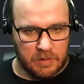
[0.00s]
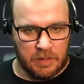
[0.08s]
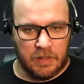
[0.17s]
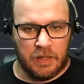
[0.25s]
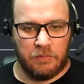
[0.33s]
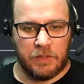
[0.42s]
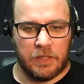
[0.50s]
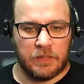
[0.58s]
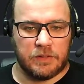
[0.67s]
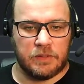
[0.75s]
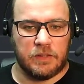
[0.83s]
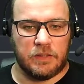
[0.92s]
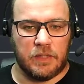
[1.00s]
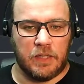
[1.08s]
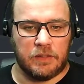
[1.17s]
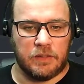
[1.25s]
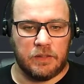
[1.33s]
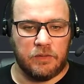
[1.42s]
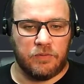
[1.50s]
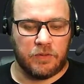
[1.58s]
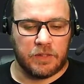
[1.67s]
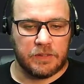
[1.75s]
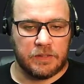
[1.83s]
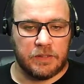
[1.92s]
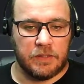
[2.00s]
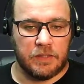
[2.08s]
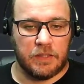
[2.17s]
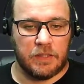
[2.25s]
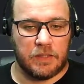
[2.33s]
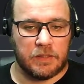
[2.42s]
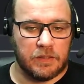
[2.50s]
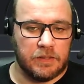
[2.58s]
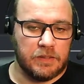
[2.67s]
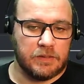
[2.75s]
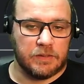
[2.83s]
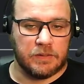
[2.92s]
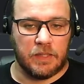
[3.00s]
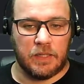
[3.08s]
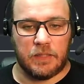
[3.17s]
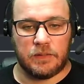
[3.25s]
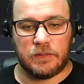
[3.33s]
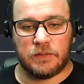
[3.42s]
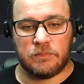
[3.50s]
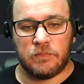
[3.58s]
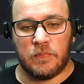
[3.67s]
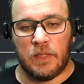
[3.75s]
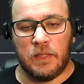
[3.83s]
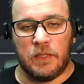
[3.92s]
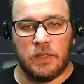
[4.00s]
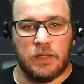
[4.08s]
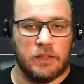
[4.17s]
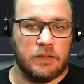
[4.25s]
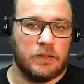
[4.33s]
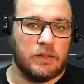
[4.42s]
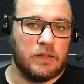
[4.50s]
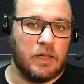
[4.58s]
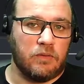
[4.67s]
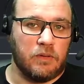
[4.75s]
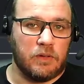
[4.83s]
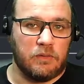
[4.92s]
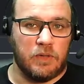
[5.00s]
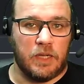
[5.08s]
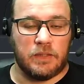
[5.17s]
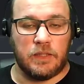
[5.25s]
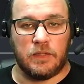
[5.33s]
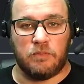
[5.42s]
and we can see that the difference here is that in a calculated